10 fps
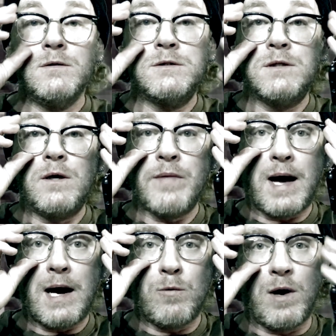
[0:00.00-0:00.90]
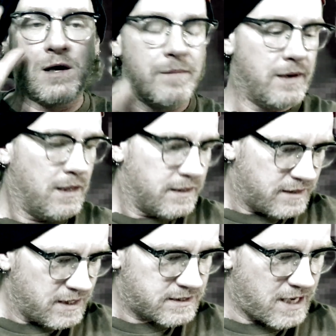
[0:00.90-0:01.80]
Who Stole the iWalkman?
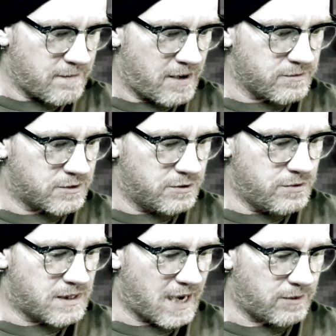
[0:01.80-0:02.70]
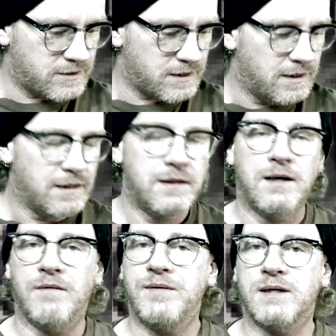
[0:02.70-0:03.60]
This came out in 2000. I
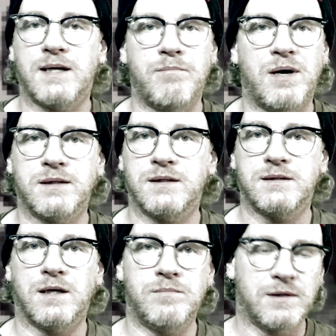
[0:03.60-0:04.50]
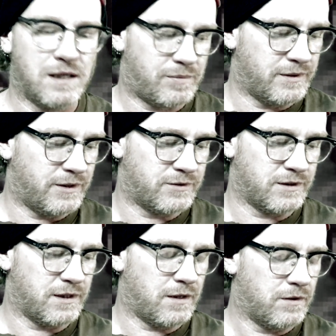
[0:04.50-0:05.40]
feel like I bought this album a couple years
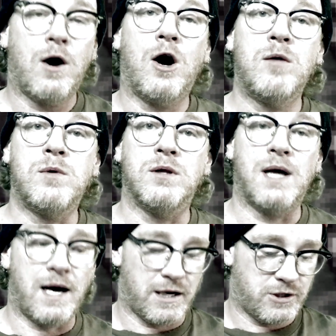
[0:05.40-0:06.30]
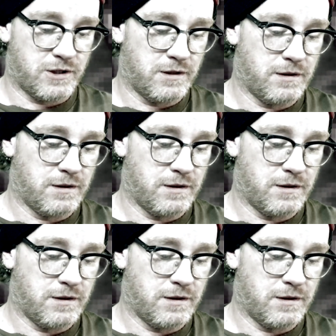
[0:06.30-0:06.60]
ago. Harmolage.